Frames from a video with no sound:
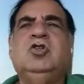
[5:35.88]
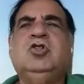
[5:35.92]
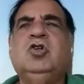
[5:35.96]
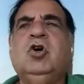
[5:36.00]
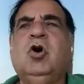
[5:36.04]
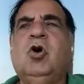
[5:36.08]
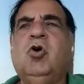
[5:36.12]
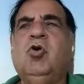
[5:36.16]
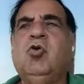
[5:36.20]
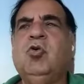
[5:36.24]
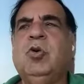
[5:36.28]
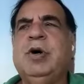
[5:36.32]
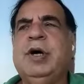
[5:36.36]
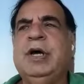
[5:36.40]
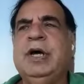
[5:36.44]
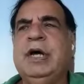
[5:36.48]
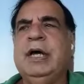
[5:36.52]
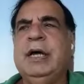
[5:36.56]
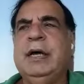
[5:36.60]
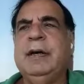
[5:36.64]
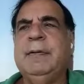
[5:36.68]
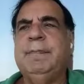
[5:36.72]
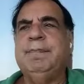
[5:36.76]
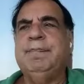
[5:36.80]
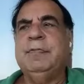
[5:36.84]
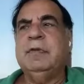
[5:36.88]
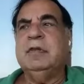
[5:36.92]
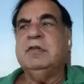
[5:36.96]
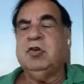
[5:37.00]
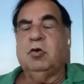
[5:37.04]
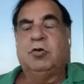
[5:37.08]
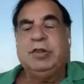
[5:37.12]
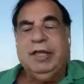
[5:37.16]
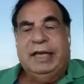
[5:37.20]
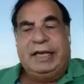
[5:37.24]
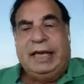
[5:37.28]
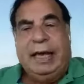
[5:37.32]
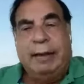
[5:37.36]
So, uh,
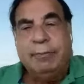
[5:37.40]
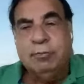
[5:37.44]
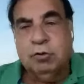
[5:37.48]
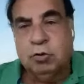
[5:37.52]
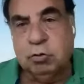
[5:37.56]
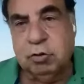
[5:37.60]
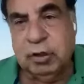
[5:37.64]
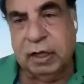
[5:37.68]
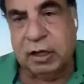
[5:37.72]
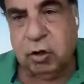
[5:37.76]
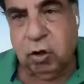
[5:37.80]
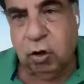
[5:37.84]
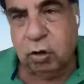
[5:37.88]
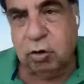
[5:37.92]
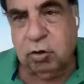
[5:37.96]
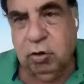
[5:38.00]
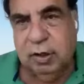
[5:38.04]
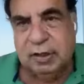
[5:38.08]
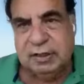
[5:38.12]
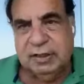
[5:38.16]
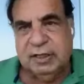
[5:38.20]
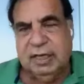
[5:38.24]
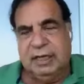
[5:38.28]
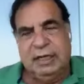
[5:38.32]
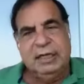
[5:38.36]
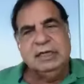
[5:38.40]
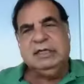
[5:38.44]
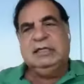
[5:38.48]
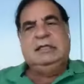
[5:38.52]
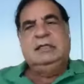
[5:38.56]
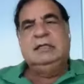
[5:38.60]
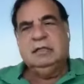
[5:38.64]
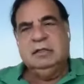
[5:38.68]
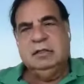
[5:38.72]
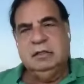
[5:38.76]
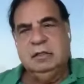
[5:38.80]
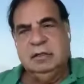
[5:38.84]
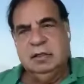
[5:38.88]
so they came to the Congo and said, listen,
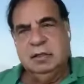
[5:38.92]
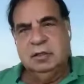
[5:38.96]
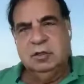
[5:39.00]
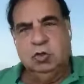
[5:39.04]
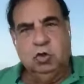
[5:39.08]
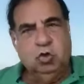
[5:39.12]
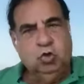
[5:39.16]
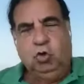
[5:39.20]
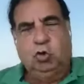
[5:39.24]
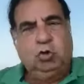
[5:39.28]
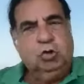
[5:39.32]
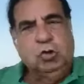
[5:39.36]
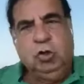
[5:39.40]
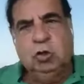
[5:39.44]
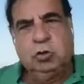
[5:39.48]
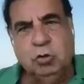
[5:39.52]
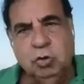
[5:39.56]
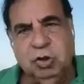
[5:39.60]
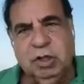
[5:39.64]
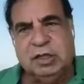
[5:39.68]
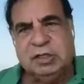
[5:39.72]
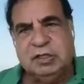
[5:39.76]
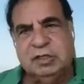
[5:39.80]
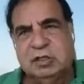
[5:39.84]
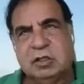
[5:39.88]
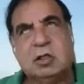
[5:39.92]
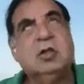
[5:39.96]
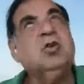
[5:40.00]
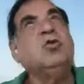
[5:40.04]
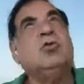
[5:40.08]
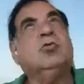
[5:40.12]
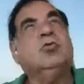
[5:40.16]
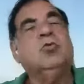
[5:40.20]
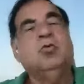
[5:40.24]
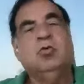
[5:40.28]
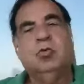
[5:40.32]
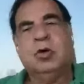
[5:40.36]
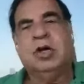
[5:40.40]
you should not do this.
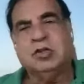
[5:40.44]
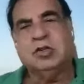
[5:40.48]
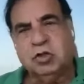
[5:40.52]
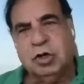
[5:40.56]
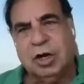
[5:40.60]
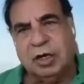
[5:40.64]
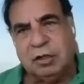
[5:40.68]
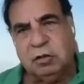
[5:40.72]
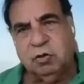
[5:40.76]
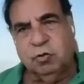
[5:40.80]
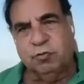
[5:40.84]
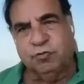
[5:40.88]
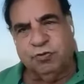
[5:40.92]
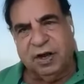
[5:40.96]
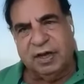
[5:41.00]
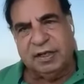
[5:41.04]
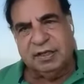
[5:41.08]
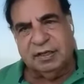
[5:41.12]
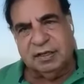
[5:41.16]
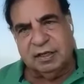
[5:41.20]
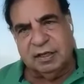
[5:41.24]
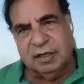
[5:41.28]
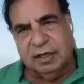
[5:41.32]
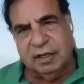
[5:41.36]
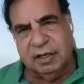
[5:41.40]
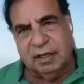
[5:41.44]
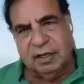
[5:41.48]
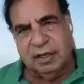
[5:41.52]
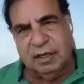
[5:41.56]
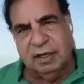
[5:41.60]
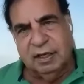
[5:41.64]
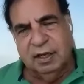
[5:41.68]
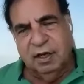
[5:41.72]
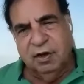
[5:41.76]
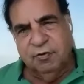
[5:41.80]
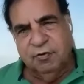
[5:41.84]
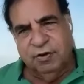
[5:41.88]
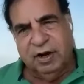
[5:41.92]
You, we're trying to fight, uh,
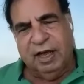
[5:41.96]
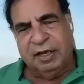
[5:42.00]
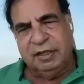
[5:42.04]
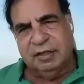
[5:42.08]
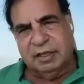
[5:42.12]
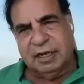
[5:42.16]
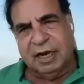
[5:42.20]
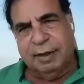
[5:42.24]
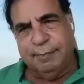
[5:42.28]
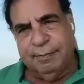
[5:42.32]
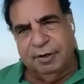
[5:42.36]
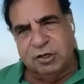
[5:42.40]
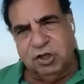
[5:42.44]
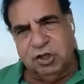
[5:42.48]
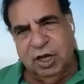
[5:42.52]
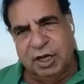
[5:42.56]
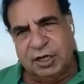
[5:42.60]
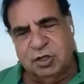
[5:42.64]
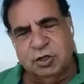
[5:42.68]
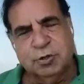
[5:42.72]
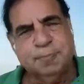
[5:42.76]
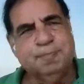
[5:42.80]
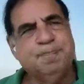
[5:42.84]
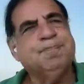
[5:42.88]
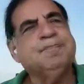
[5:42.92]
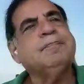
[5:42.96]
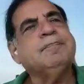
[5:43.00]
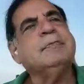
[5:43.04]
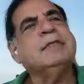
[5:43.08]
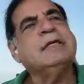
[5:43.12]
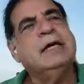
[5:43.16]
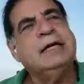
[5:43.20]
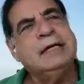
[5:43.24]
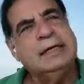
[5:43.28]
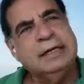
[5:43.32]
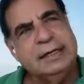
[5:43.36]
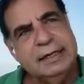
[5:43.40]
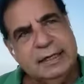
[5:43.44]
mm. fight climate change.
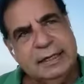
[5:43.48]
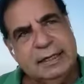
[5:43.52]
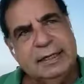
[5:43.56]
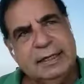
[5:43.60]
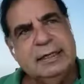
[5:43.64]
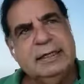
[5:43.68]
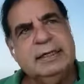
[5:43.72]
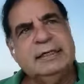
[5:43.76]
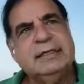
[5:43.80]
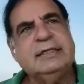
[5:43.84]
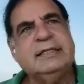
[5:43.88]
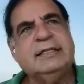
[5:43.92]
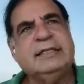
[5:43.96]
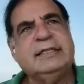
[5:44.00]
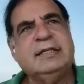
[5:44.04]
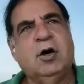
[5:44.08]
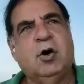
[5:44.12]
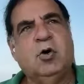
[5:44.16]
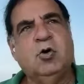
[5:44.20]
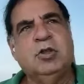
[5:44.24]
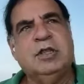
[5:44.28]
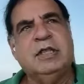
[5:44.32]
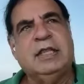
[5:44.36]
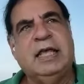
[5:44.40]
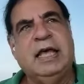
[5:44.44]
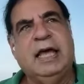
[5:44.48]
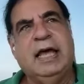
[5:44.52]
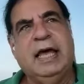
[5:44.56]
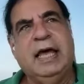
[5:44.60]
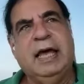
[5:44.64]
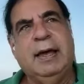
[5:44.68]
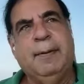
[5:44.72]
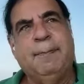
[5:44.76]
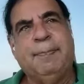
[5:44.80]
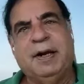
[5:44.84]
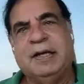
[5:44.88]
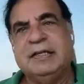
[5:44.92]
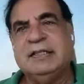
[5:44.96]
So
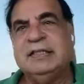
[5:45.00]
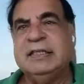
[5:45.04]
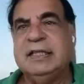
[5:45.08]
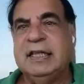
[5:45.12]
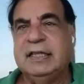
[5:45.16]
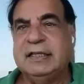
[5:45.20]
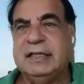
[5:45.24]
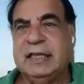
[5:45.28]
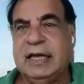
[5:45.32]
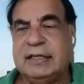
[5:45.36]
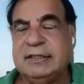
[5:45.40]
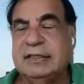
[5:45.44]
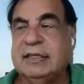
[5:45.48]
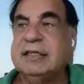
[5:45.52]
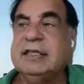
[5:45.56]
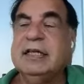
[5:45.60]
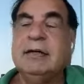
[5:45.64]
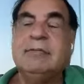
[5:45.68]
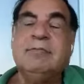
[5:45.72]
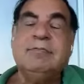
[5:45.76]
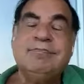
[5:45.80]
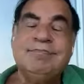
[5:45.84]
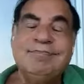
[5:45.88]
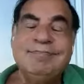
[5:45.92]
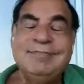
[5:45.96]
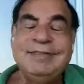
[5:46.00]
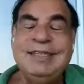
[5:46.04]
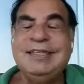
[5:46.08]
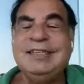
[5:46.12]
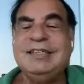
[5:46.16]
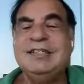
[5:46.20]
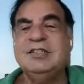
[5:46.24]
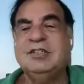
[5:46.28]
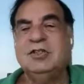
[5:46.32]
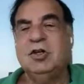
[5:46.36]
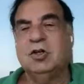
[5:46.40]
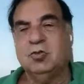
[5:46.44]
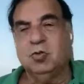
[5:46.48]
the president answered them,
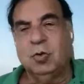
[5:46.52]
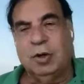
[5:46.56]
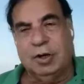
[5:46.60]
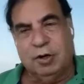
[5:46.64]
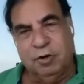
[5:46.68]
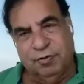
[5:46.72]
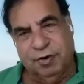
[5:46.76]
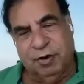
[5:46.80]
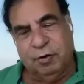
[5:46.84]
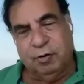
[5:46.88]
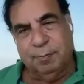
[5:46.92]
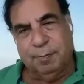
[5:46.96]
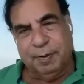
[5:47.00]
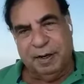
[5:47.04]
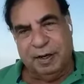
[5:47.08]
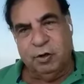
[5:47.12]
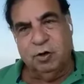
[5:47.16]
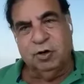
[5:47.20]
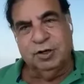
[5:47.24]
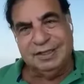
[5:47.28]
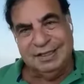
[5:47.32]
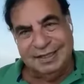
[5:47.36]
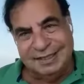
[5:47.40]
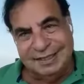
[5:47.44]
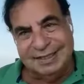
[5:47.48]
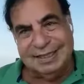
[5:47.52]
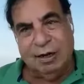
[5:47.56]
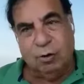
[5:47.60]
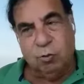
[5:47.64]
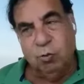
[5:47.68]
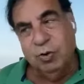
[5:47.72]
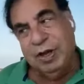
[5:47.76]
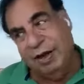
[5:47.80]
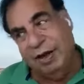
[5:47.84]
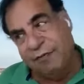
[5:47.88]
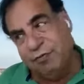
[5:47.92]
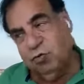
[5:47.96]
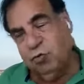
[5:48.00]
this is not one of our priorities now.
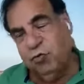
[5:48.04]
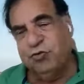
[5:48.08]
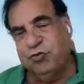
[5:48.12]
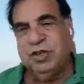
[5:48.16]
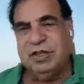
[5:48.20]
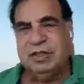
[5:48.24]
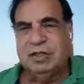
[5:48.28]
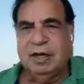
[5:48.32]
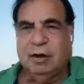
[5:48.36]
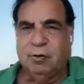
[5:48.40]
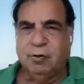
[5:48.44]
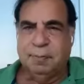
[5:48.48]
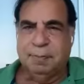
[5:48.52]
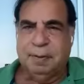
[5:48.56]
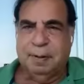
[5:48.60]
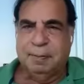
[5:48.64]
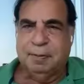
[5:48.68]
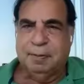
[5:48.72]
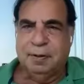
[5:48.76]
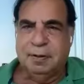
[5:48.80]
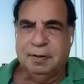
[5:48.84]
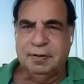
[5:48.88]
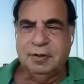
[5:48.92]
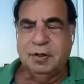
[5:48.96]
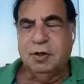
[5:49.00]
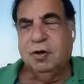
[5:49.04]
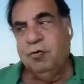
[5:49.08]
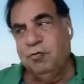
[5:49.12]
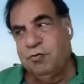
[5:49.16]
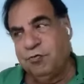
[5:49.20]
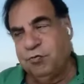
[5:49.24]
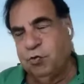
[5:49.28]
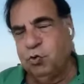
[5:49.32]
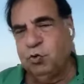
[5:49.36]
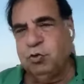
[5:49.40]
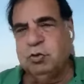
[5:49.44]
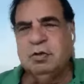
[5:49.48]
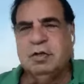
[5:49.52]
We have to feed our people. You know,
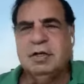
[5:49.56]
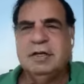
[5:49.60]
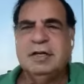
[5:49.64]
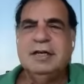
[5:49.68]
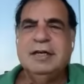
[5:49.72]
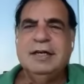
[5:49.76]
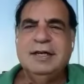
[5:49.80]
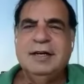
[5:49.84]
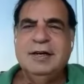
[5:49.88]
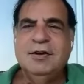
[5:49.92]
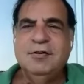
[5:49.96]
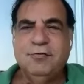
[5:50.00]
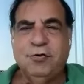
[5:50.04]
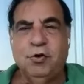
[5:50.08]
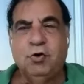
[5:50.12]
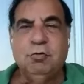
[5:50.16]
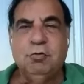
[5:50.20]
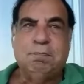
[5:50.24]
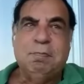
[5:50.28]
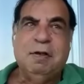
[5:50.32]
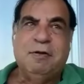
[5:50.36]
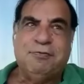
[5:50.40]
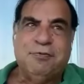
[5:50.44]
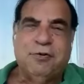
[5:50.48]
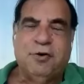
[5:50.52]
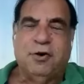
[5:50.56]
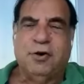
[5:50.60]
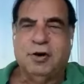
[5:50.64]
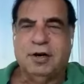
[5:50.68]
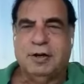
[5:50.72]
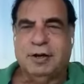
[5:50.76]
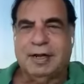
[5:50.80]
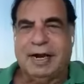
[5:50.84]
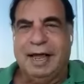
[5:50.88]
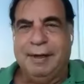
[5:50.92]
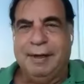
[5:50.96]
food, food before